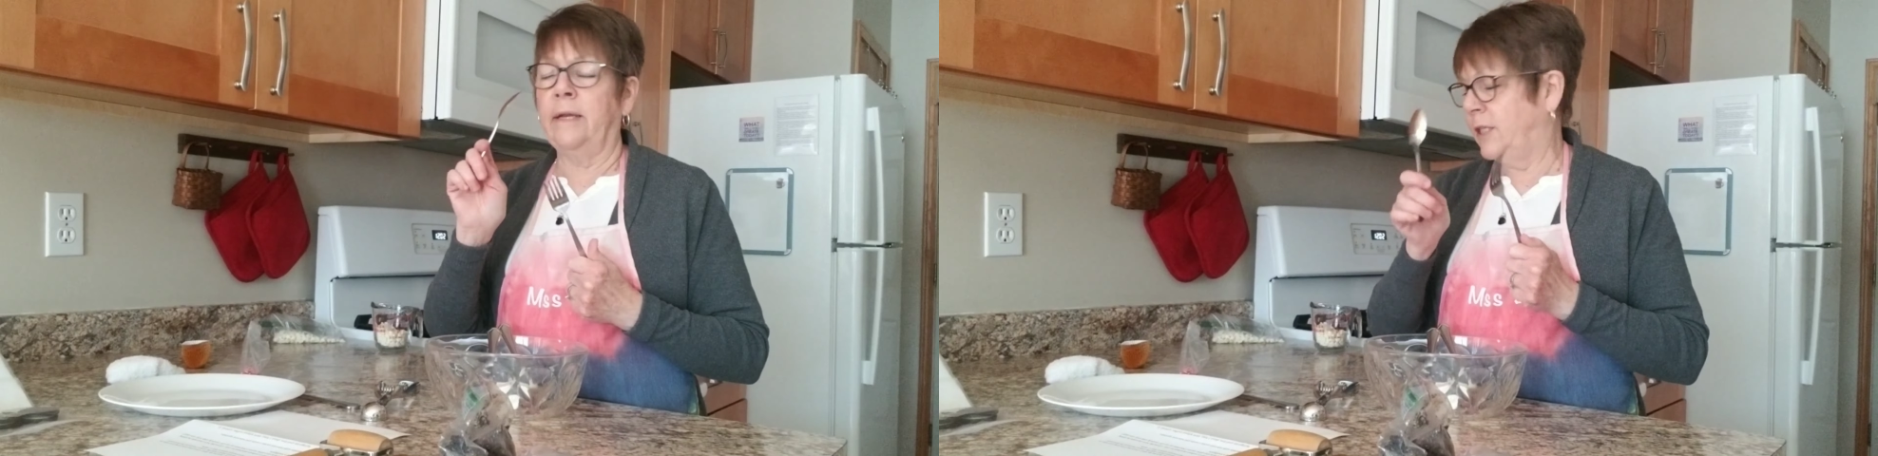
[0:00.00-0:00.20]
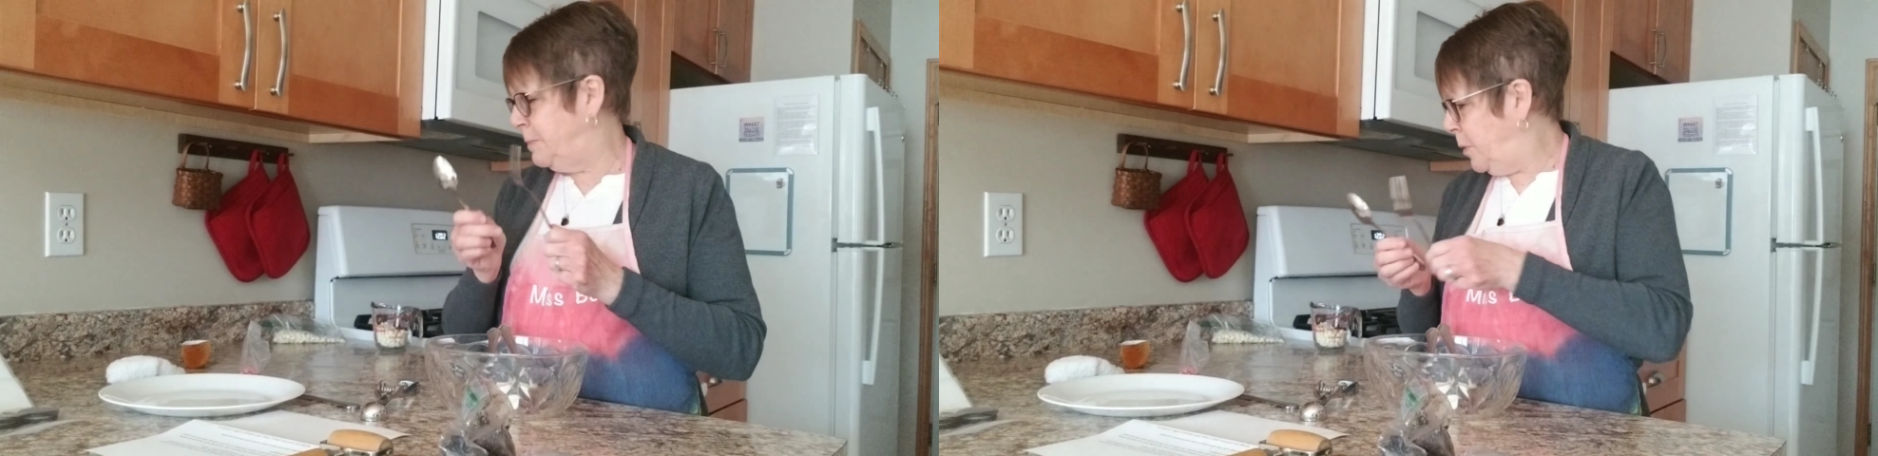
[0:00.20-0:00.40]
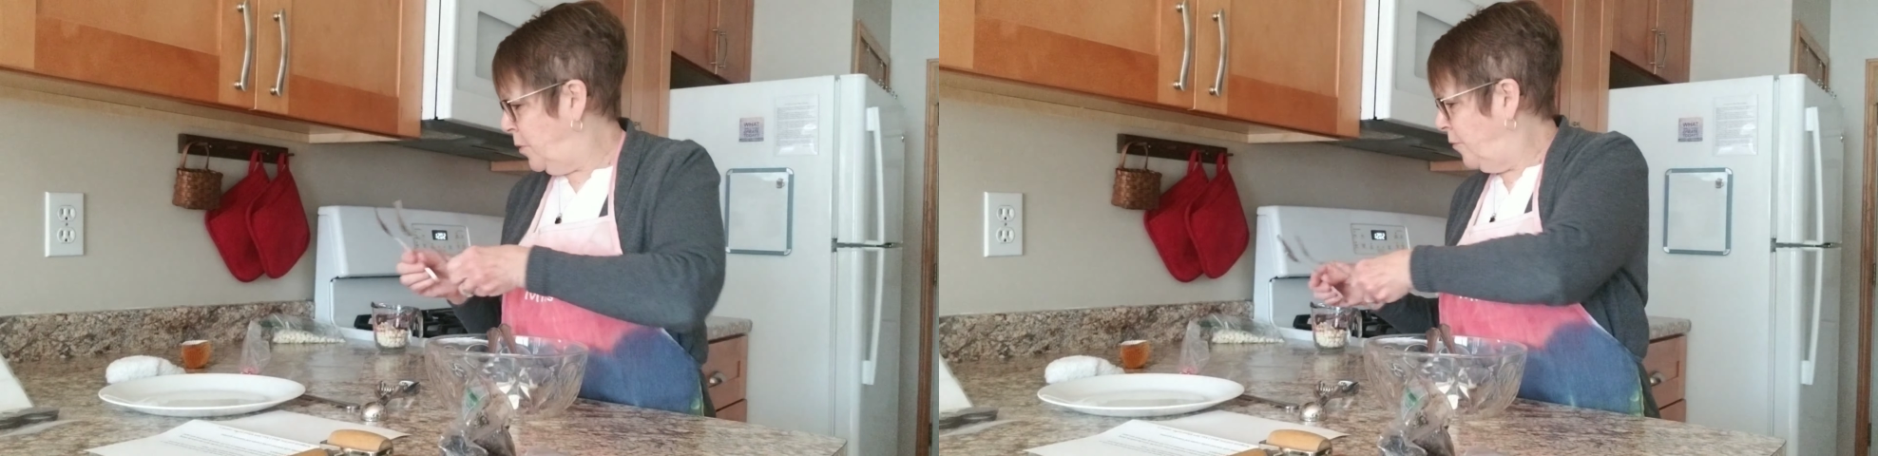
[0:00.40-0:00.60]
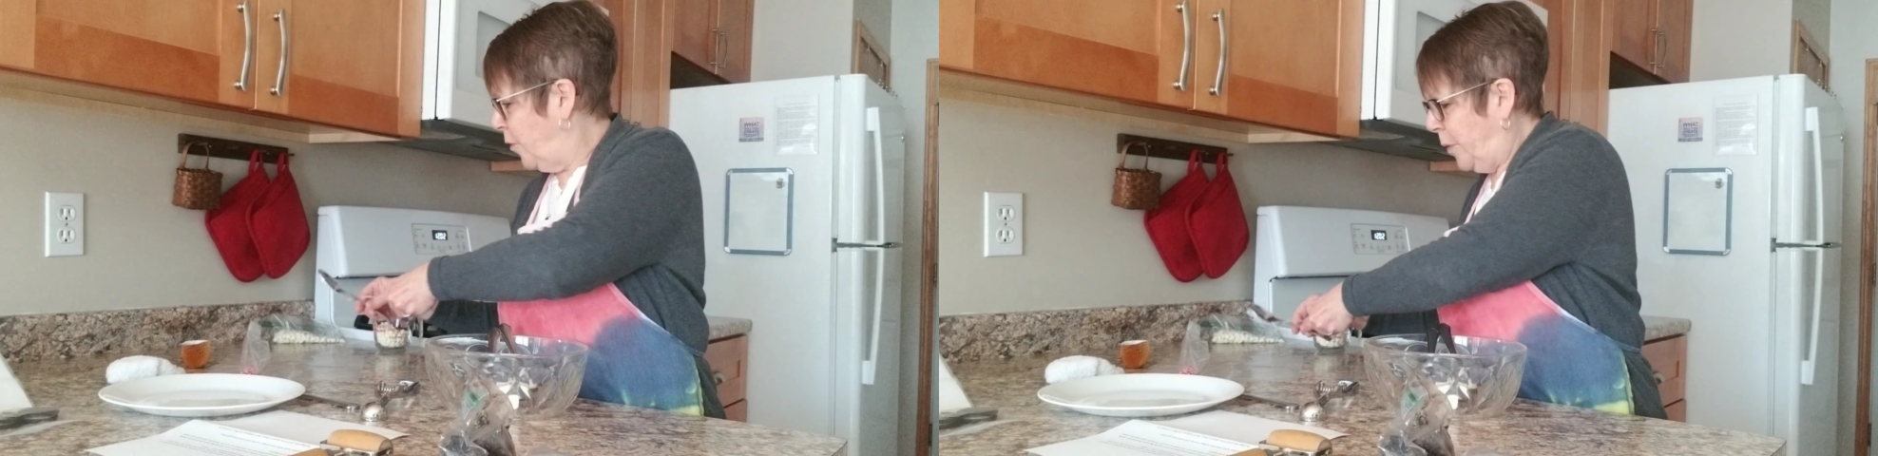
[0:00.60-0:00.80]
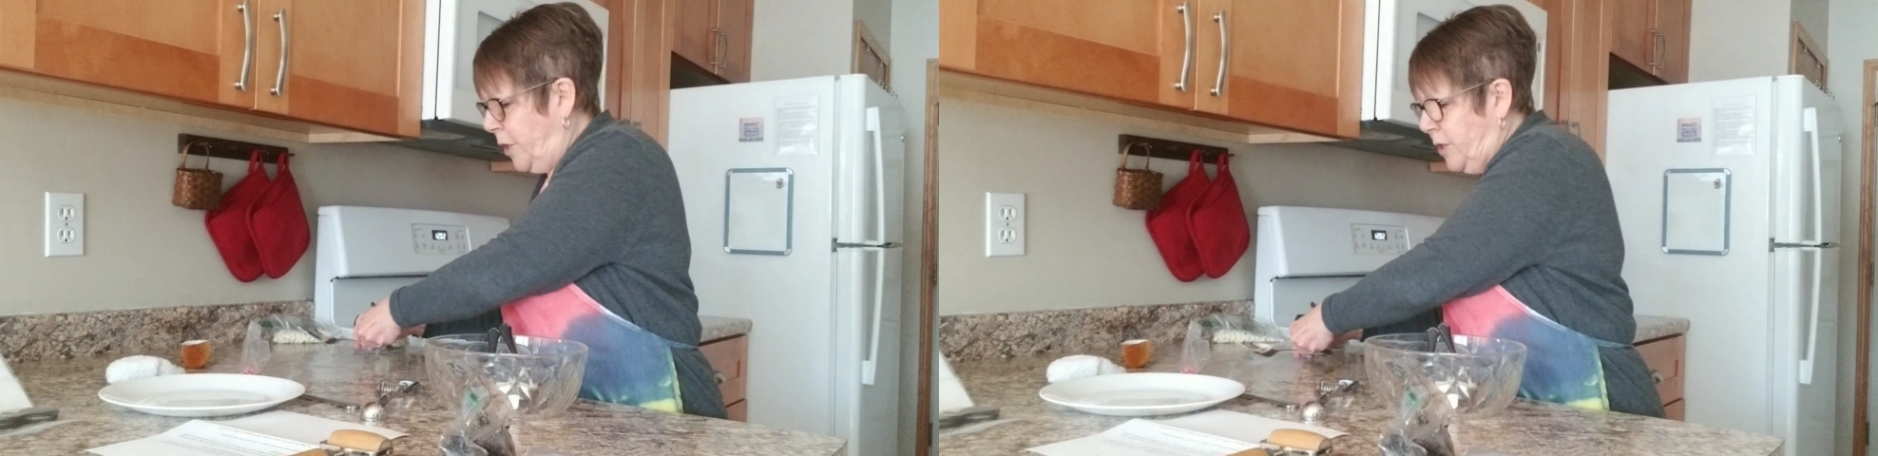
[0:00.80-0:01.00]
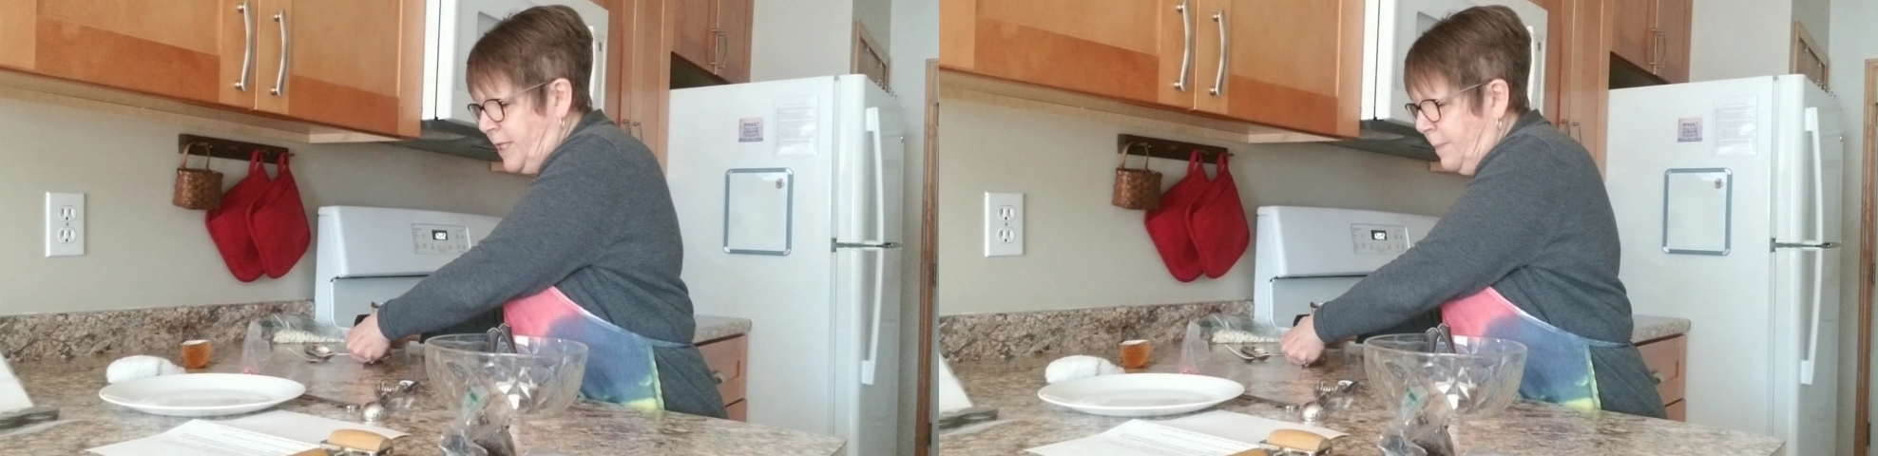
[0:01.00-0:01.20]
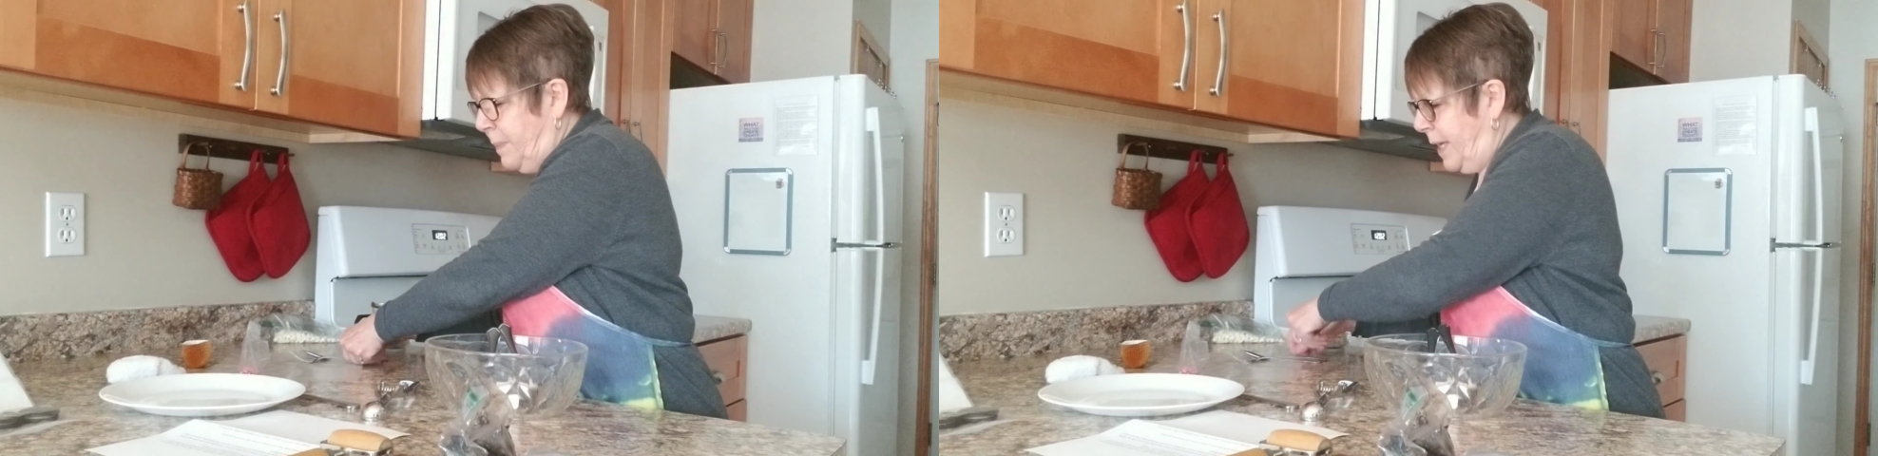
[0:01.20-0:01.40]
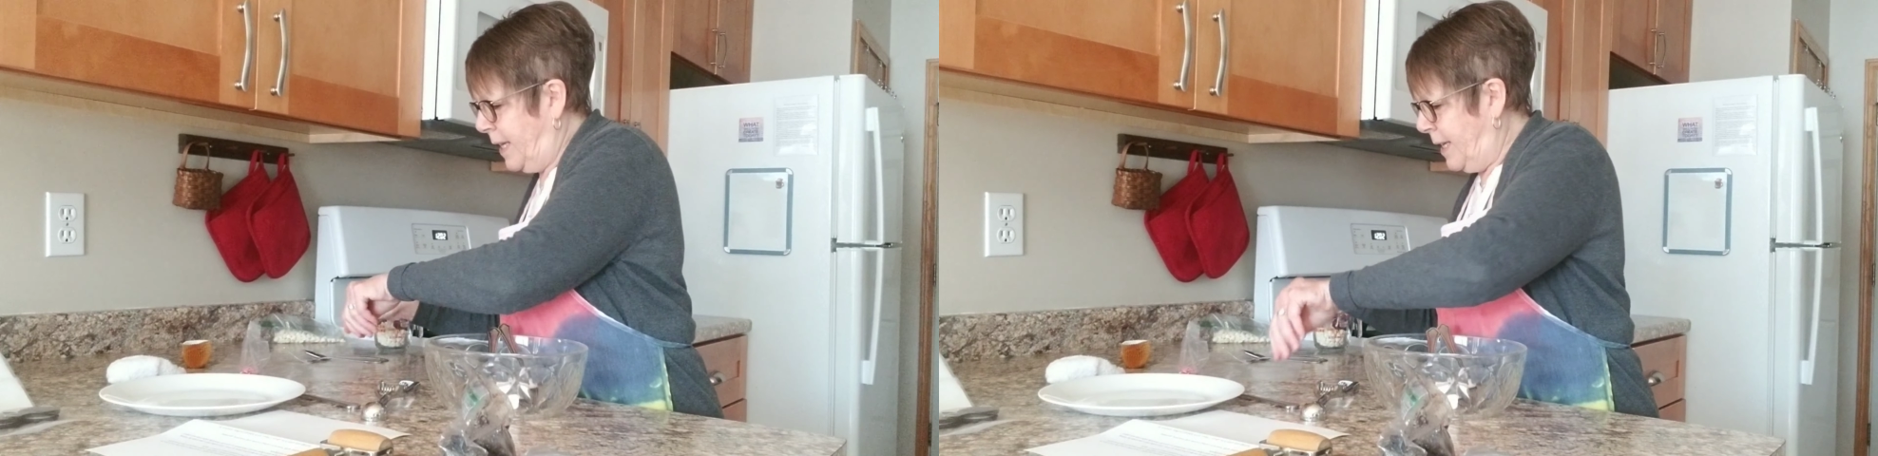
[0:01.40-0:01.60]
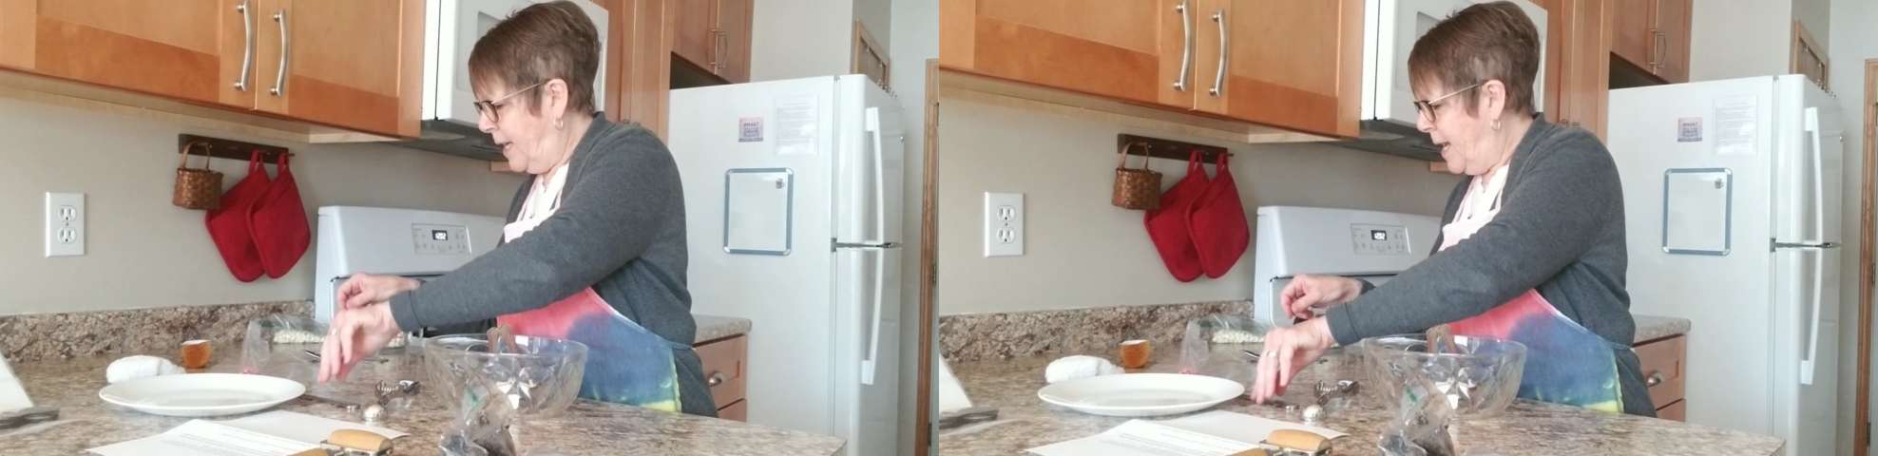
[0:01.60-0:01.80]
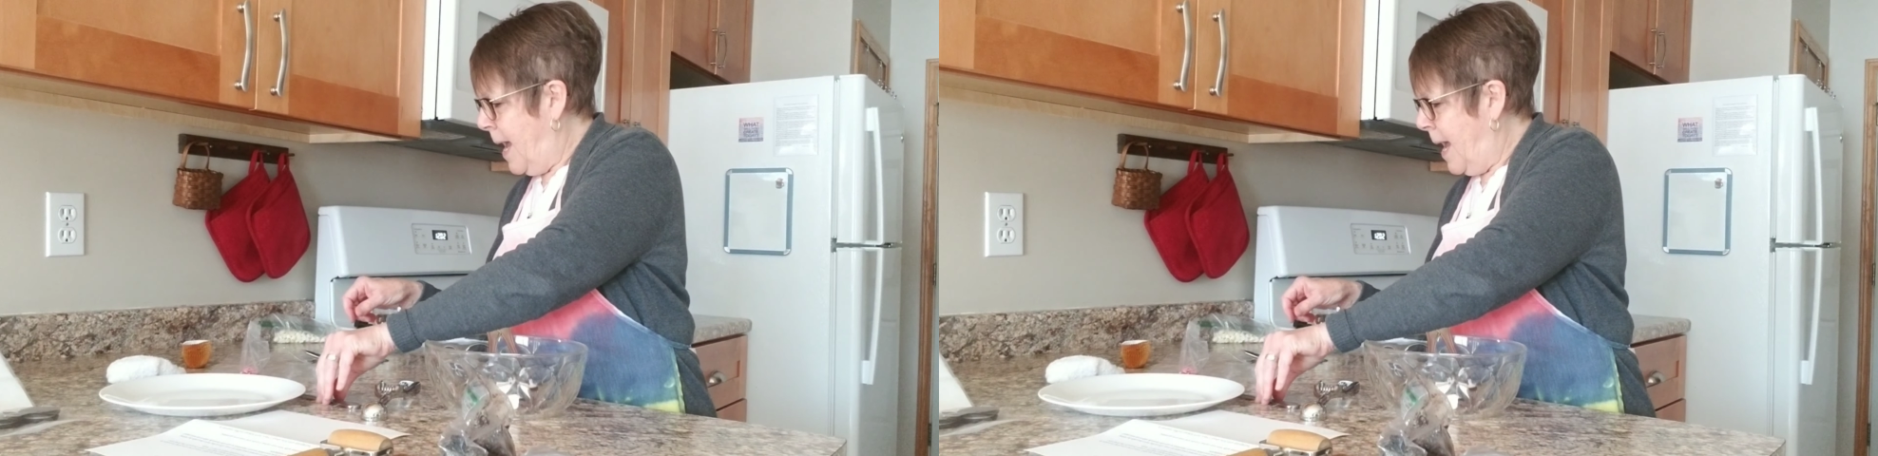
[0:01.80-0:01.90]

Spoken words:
a spoon for when you're dipping,